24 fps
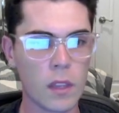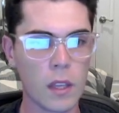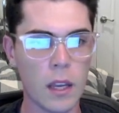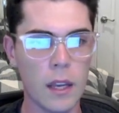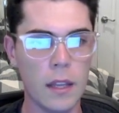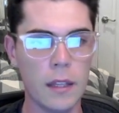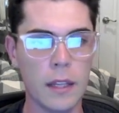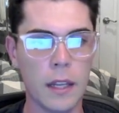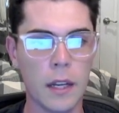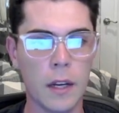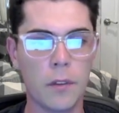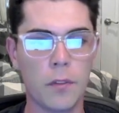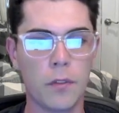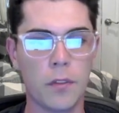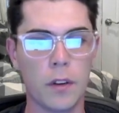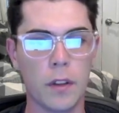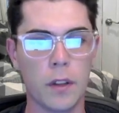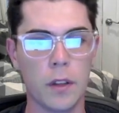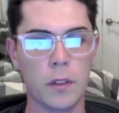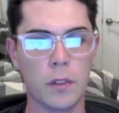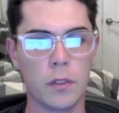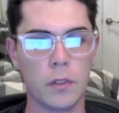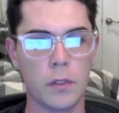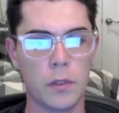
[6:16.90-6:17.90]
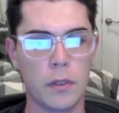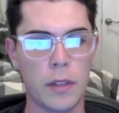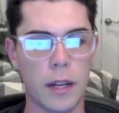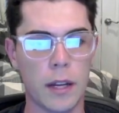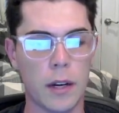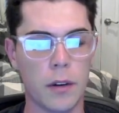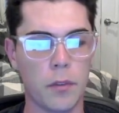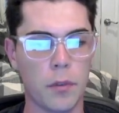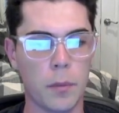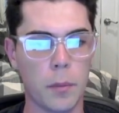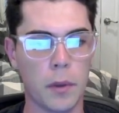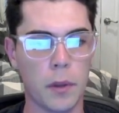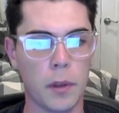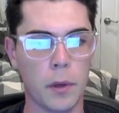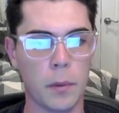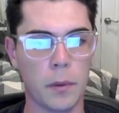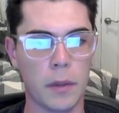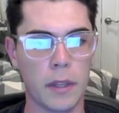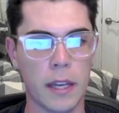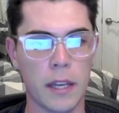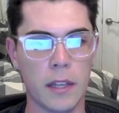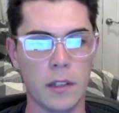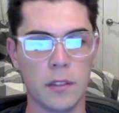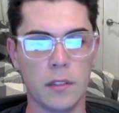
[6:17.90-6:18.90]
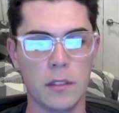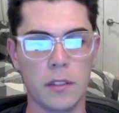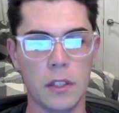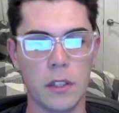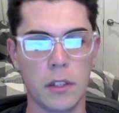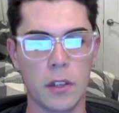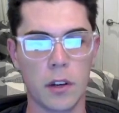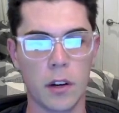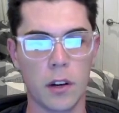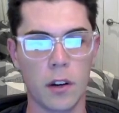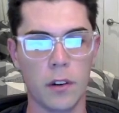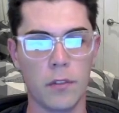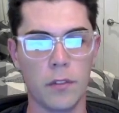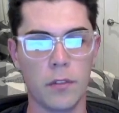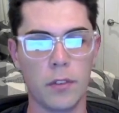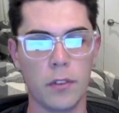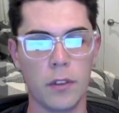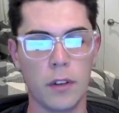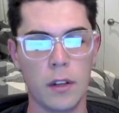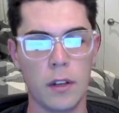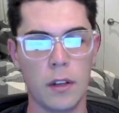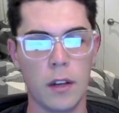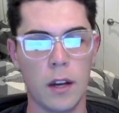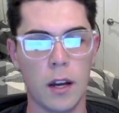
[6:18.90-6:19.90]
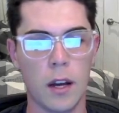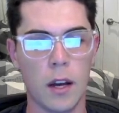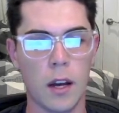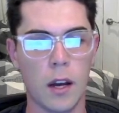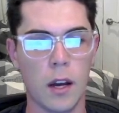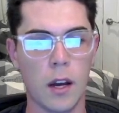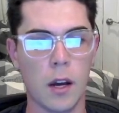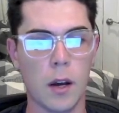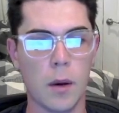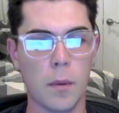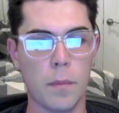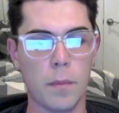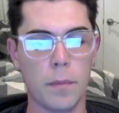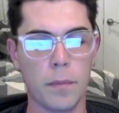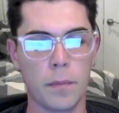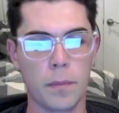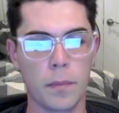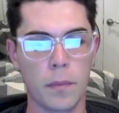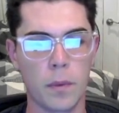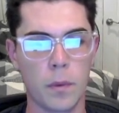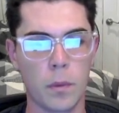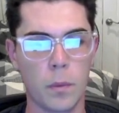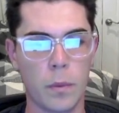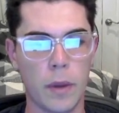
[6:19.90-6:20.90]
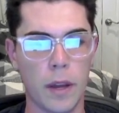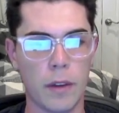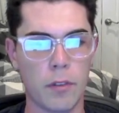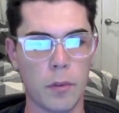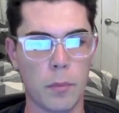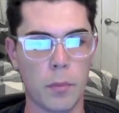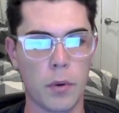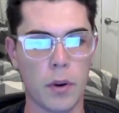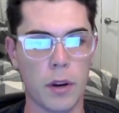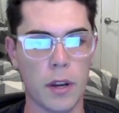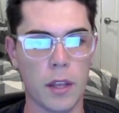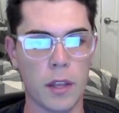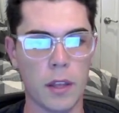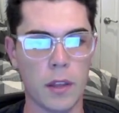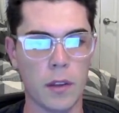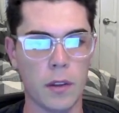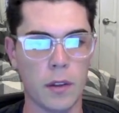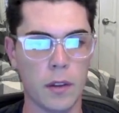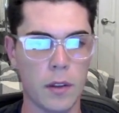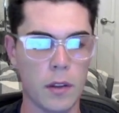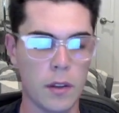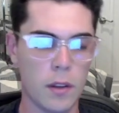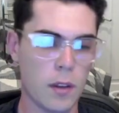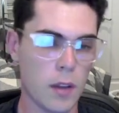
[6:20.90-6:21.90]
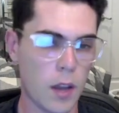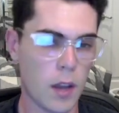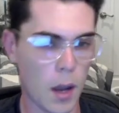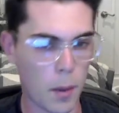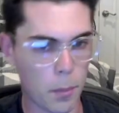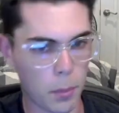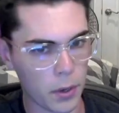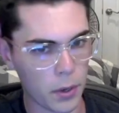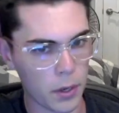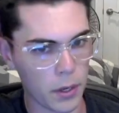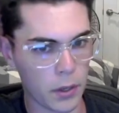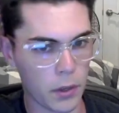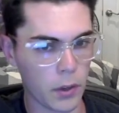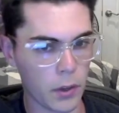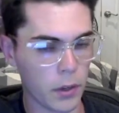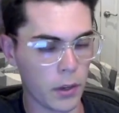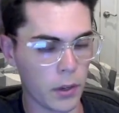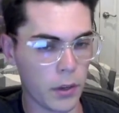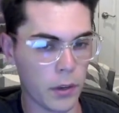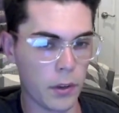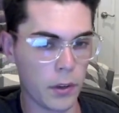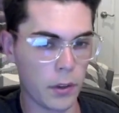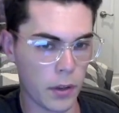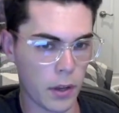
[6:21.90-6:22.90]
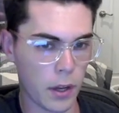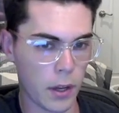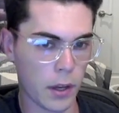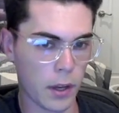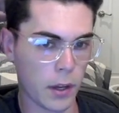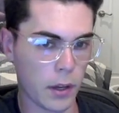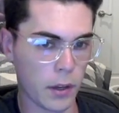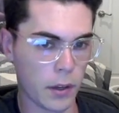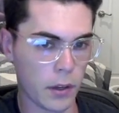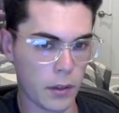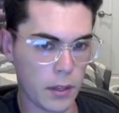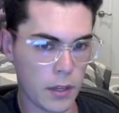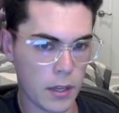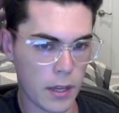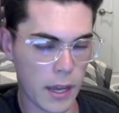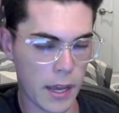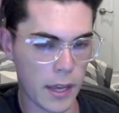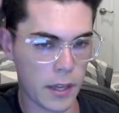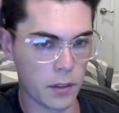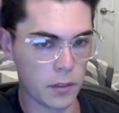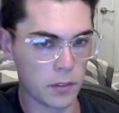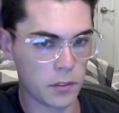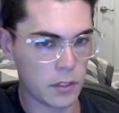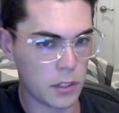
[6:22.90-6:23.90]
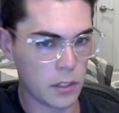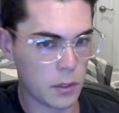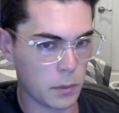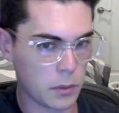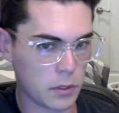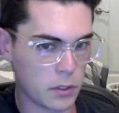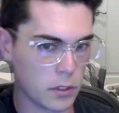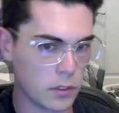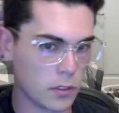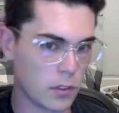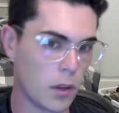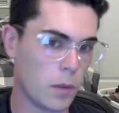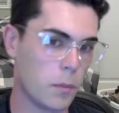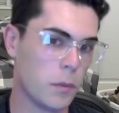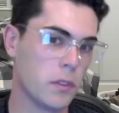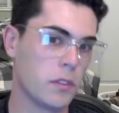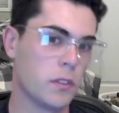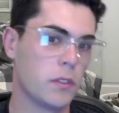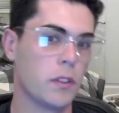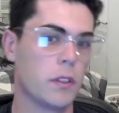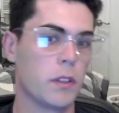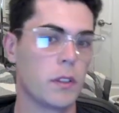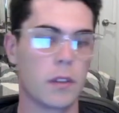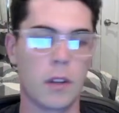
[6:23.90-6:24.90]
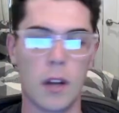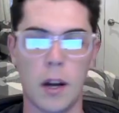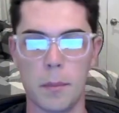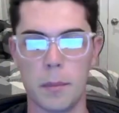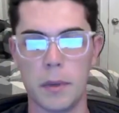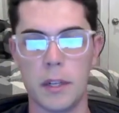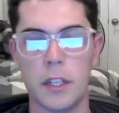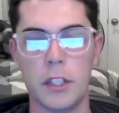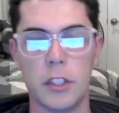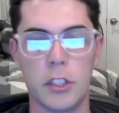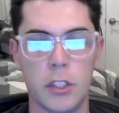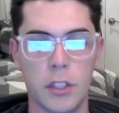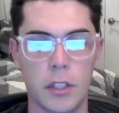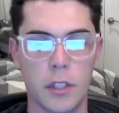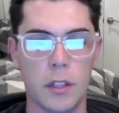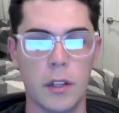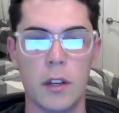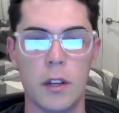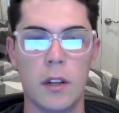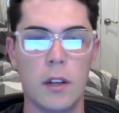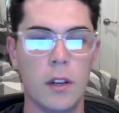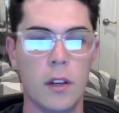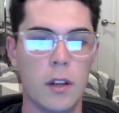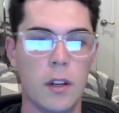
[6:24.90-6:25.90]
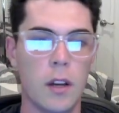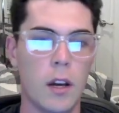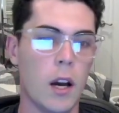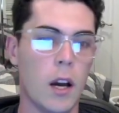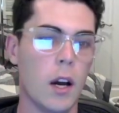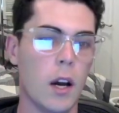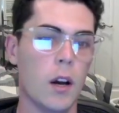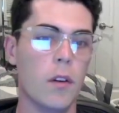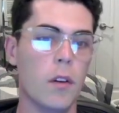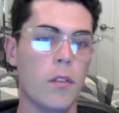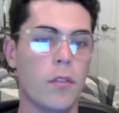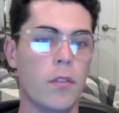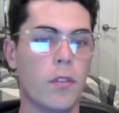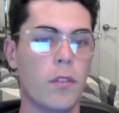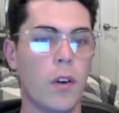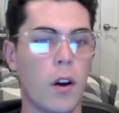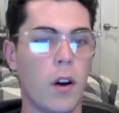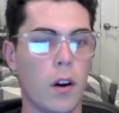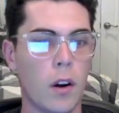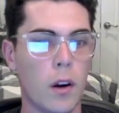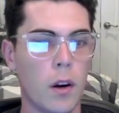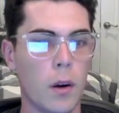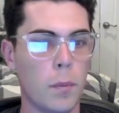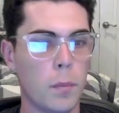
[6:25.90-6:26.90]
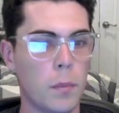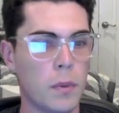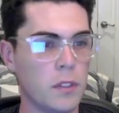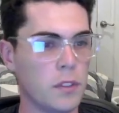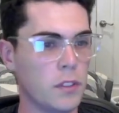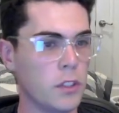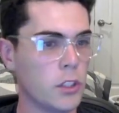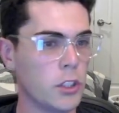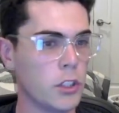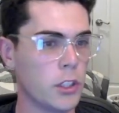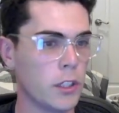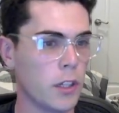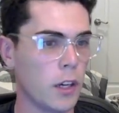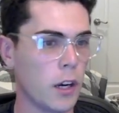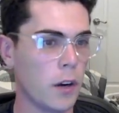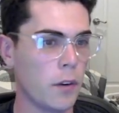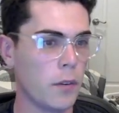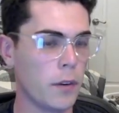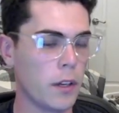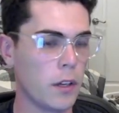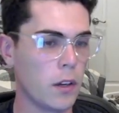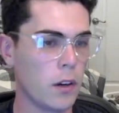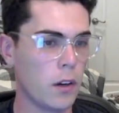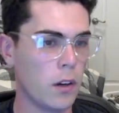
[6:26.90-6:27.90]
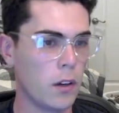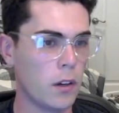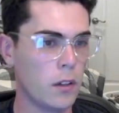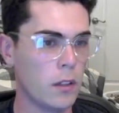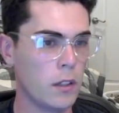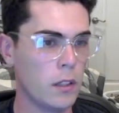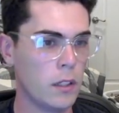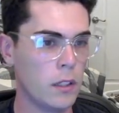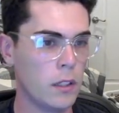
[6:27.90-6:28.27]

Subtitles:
And then for those that are familiar with the AUC curve, we have a pretty good AUC, which is almost a combination of our precision and our recall,